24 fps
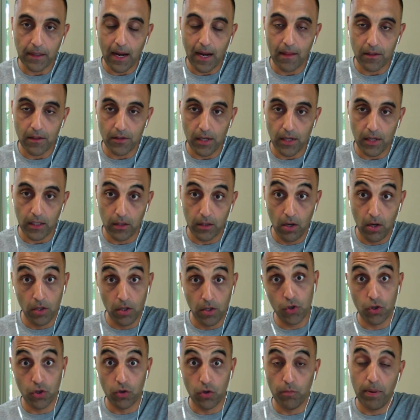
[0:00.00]
guy that's like, no,
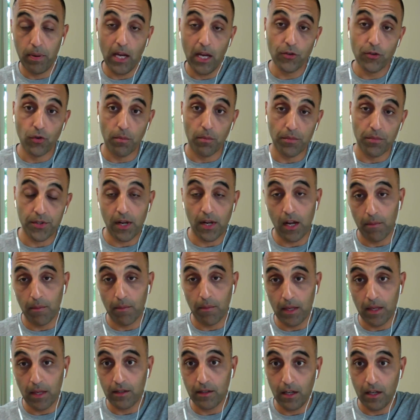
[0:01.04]
you should do Pedram style
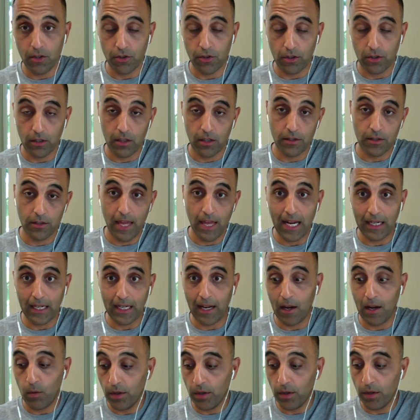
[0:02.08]
meditation because that
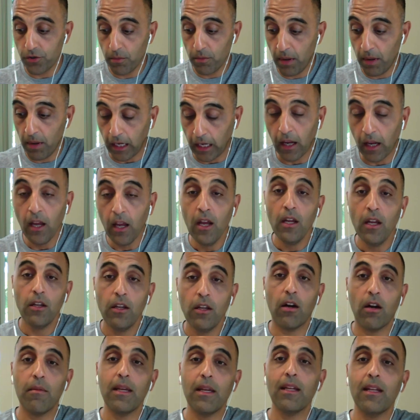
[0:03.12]
guy wants your money.
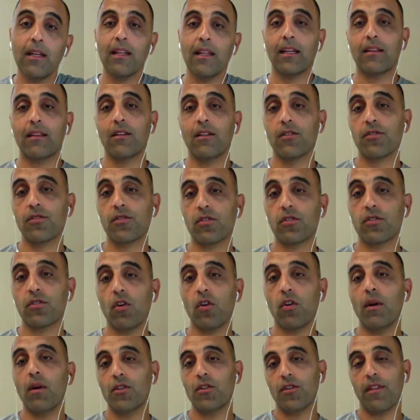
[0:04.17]
You know what I mean? Like, there's
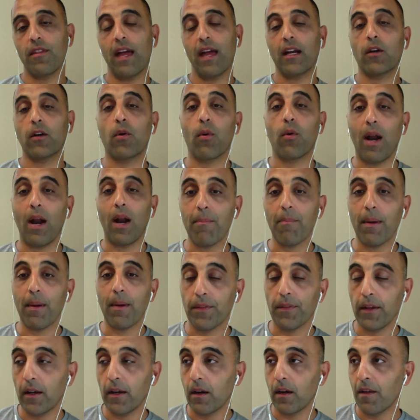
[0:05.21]
so much of that crap
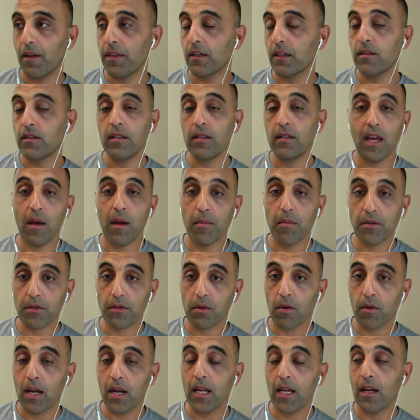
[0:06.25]
out there. I think TM is
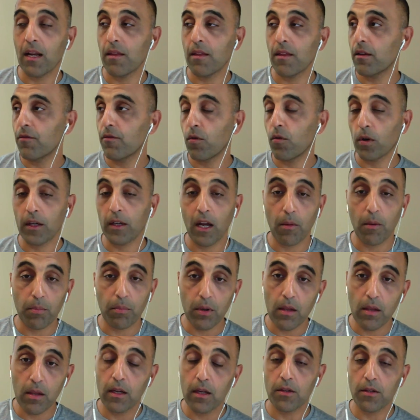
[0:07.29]
great. I think 4-count
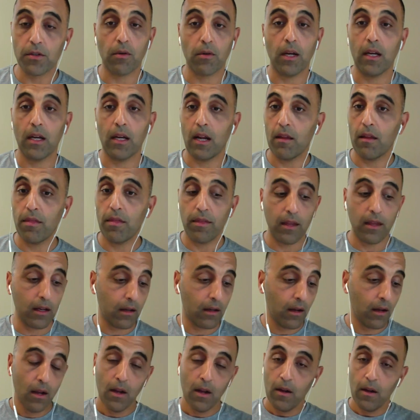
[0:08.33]
breathing is great. I think,